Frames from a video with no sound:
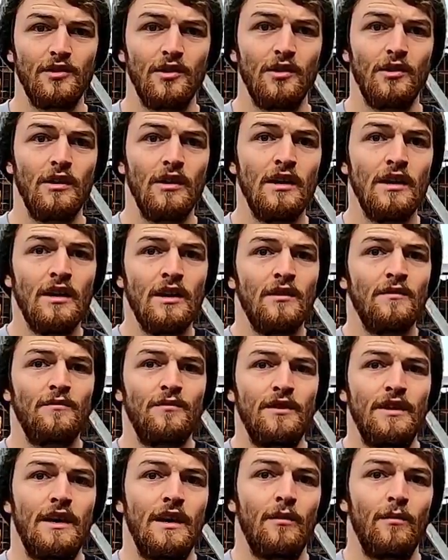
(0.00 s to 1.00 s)
So
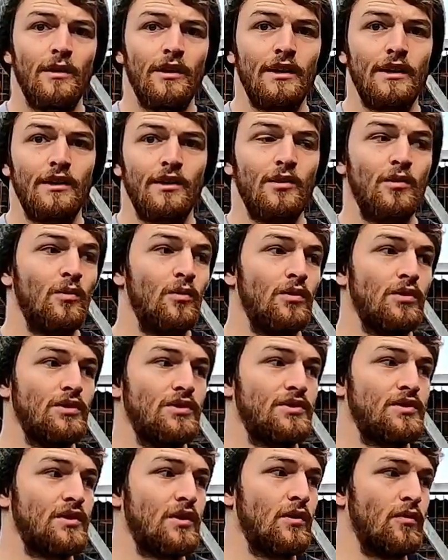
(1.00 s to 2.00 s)
for now we're going to call
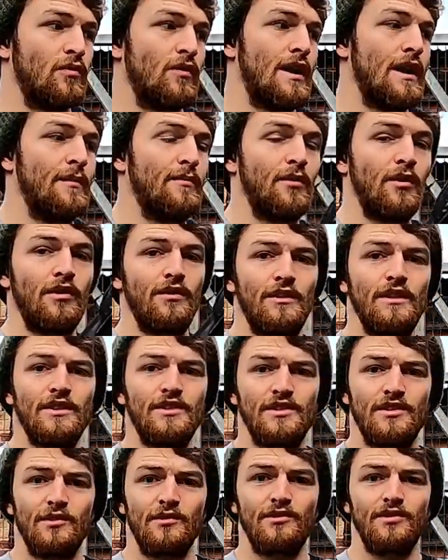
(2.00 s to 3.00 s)
this a wrap on
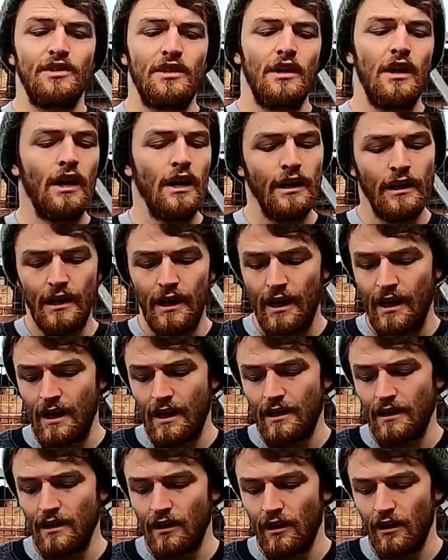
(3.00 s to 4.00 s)
this till tonight, and
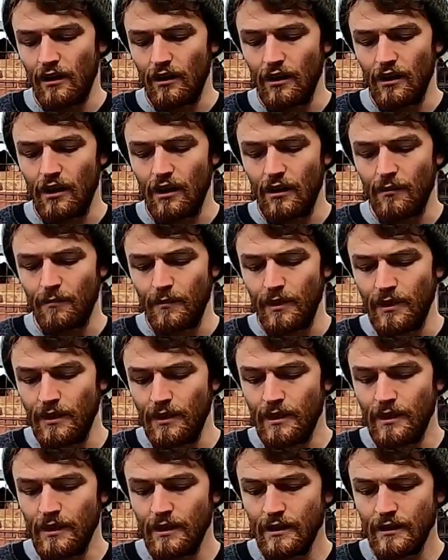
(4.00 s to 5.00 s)
I'll
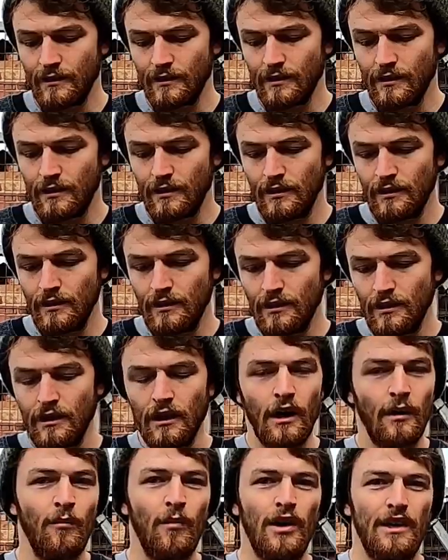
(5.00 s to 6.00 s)

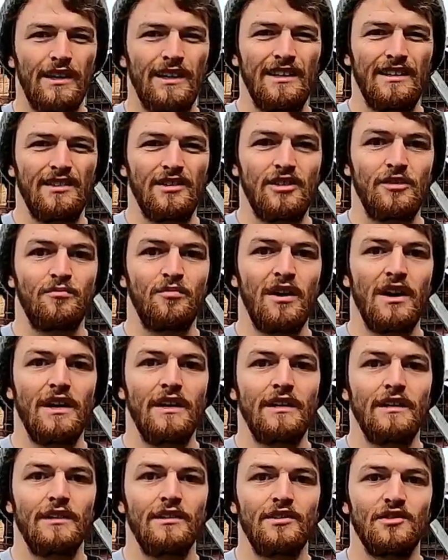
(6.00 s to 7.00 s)
might get
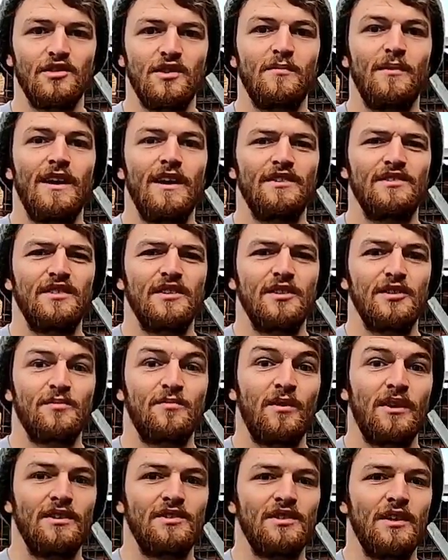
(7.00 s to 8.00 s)
spraying because I'm antsy to
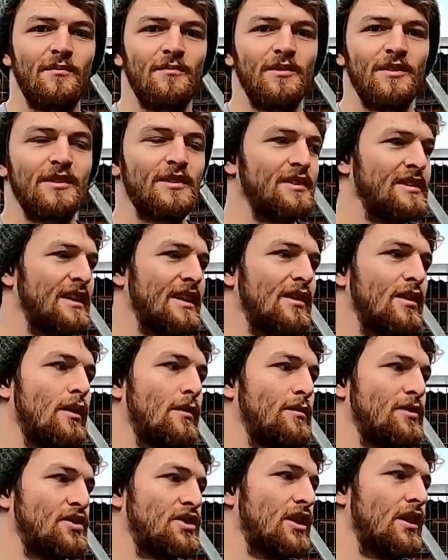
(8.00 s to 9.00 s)
spray something and
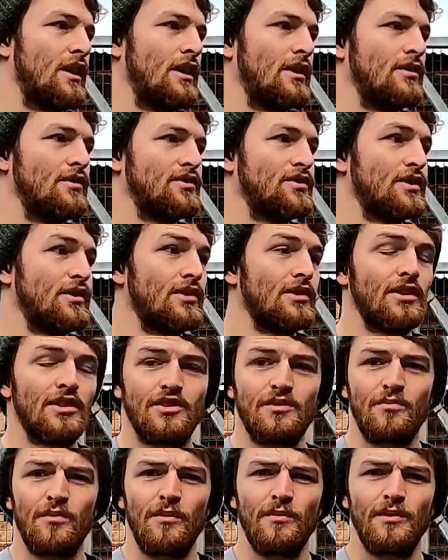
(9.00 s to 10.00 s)
I'm a child, so I
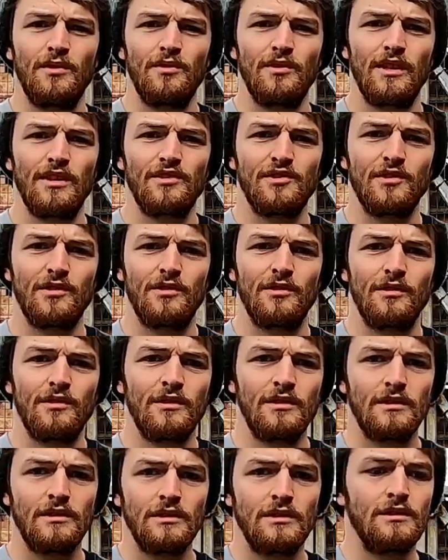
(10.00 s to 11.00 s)
should probably do that. So
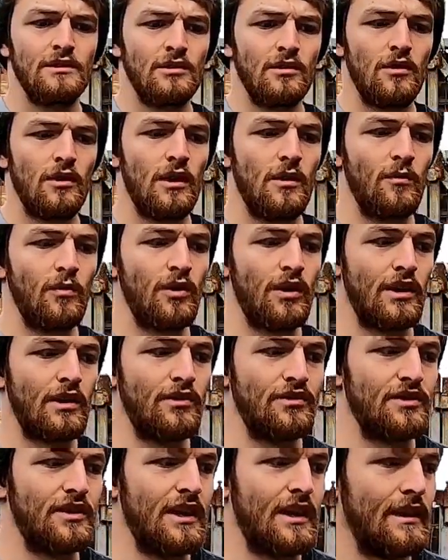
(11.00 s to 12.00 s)
alright, we'll get
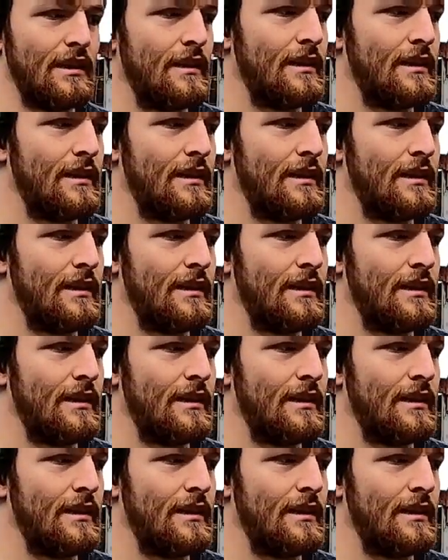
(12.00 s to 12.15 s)
on to that.